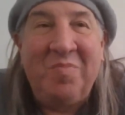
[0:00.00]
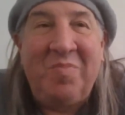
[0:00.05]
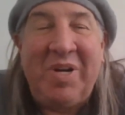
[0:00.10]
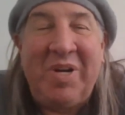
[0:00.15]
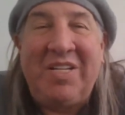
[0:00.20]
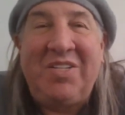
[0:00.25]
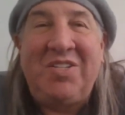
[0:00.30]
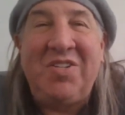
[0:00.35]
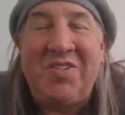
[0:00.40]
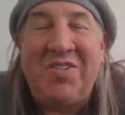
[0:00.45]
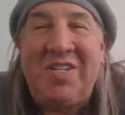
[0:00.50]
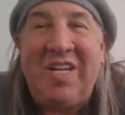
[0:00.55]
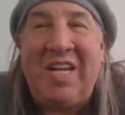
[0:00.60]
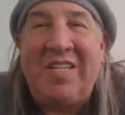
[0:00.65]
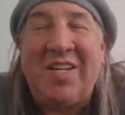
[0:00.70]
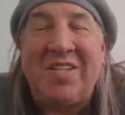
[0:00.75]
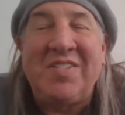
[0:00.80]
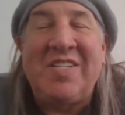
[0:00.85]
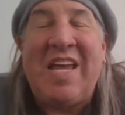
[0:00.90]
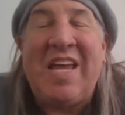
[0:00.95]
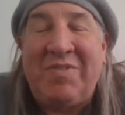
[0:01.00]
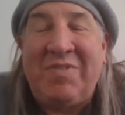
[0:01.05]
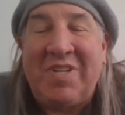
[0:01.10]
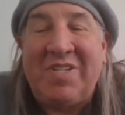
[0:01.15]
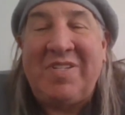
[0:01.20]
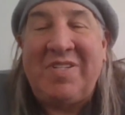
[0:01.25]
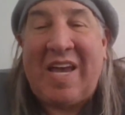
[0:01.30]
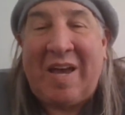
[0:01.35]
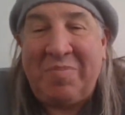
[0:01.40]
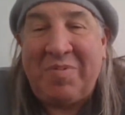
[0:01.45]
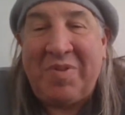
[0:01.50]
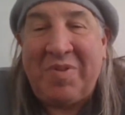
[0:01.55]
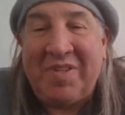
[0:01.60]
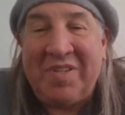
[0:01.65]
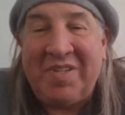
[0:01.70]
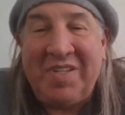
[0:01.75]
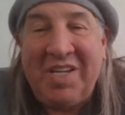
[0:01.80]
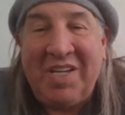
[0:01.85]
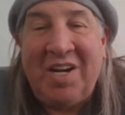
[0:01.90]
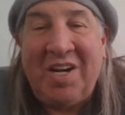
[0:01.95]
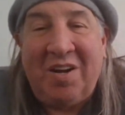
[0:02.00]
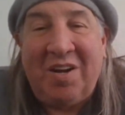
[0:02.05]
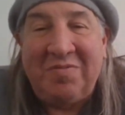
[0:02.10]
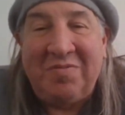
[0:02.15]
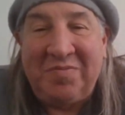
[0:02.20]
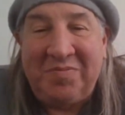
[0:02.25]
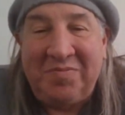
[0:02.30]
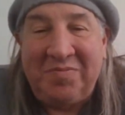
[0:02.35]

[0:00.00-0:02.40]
But it just it doesn't have the depth. You know,